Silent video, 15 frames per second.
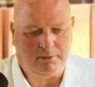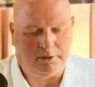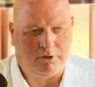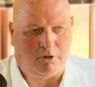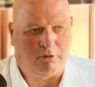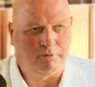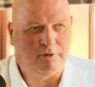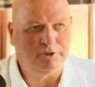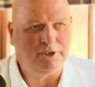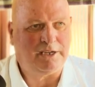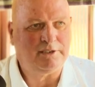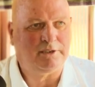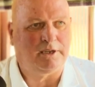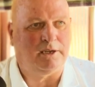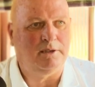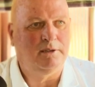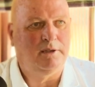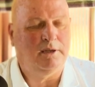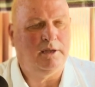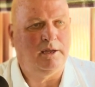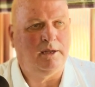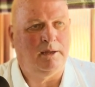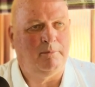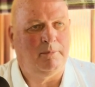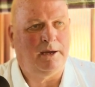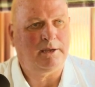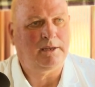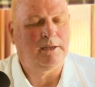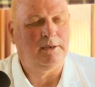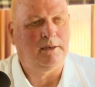my daughter Francesca uh,
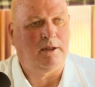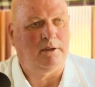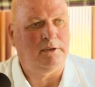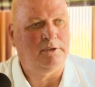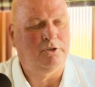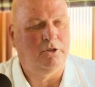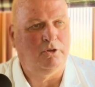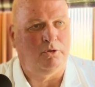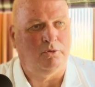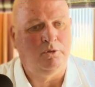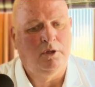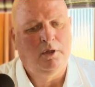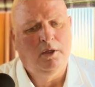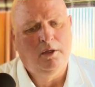back in '92,